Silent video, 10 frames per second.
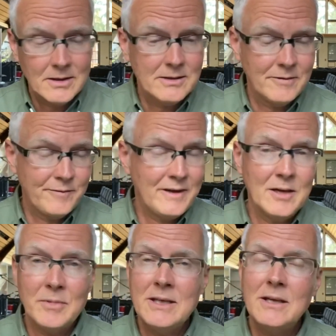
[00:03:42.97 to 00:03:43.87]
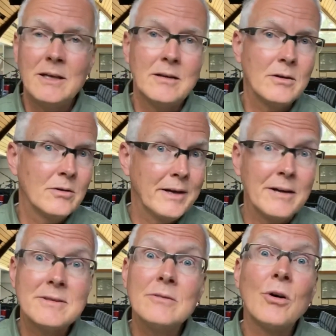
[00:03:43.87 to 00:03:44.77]
in a family, and on
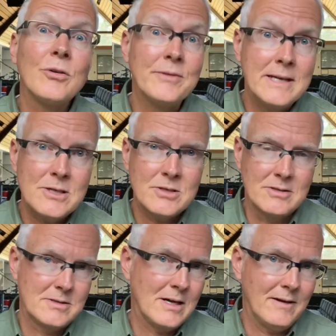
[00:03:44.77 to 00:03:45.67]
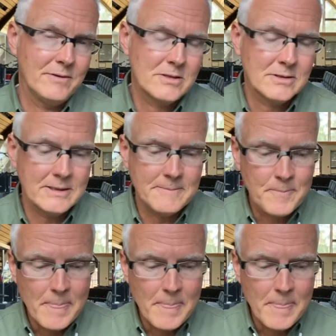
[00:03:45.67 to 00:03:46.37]
out to all nations, obviously,